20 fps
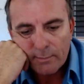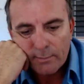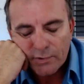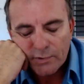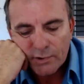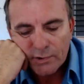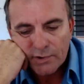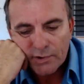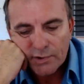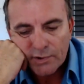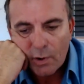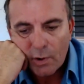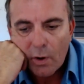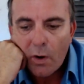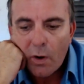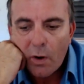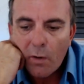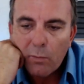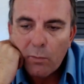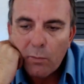
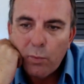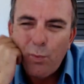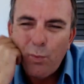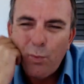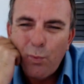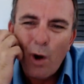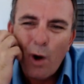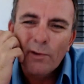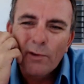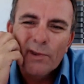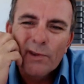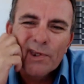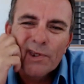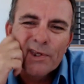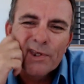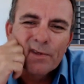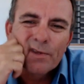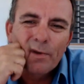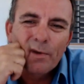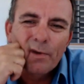synopsis of
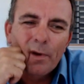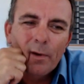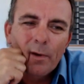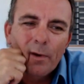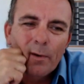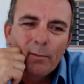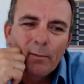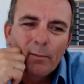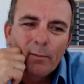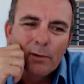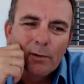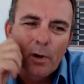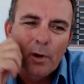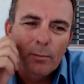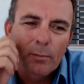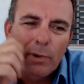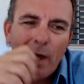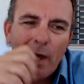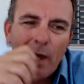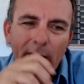what
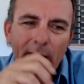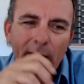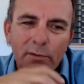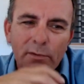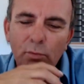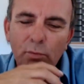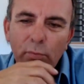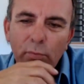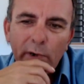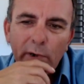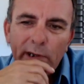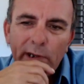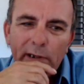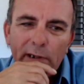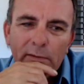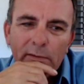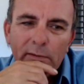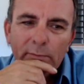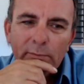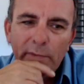a lot of plants
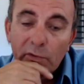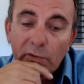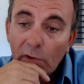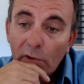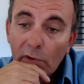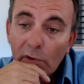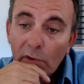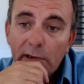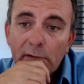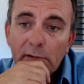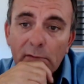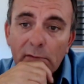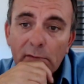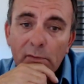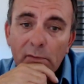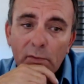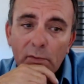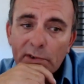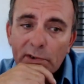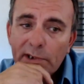will bring
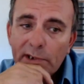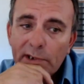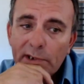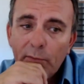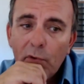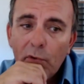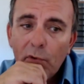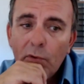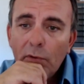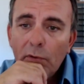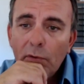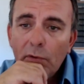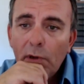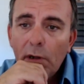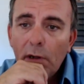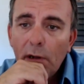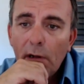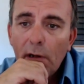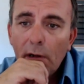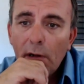minerally, for
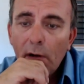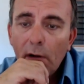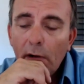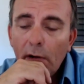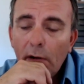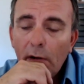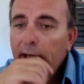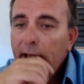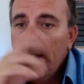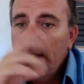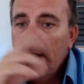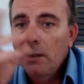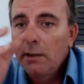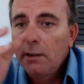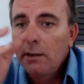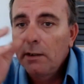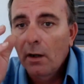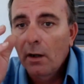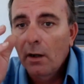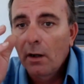example,
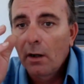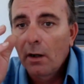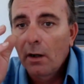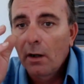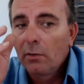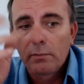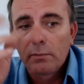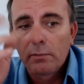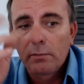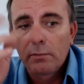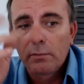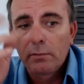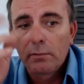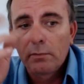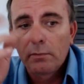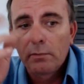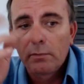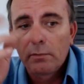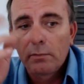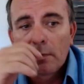i.e., you
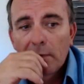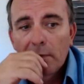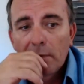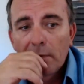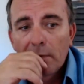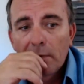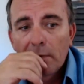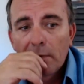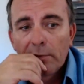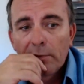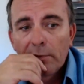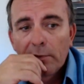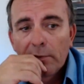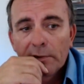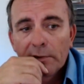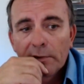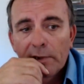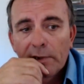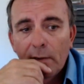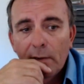know, for
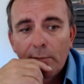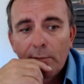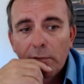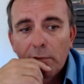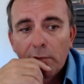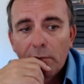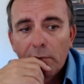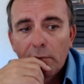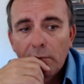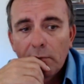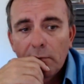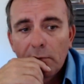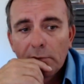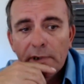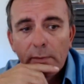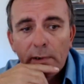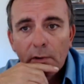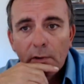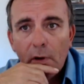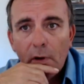example,
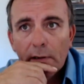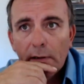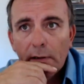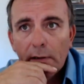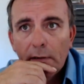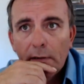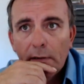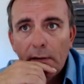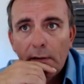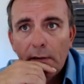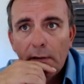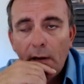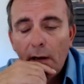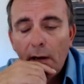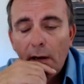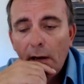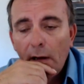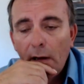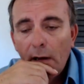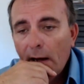something like
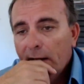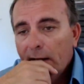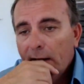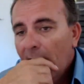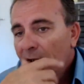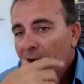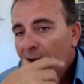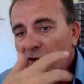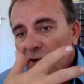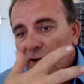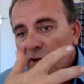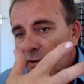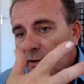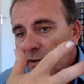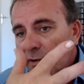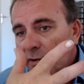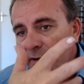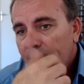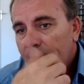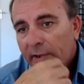
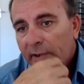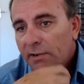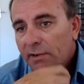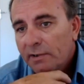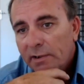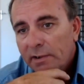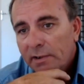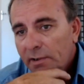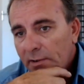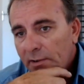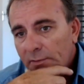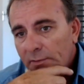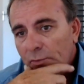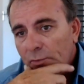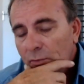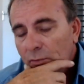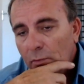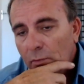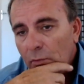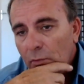acacia
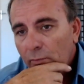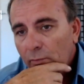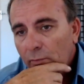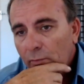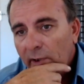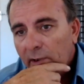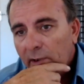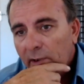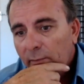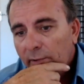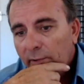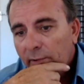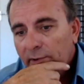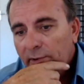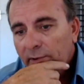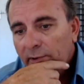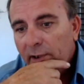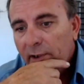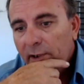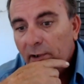species will
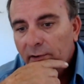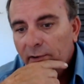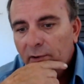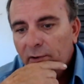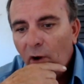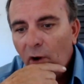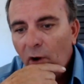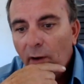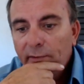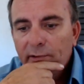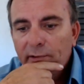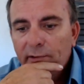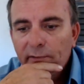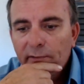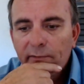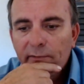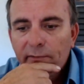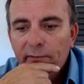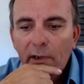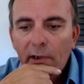bring particular
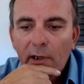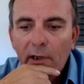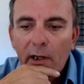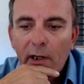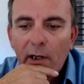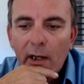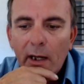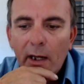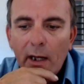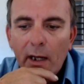types of,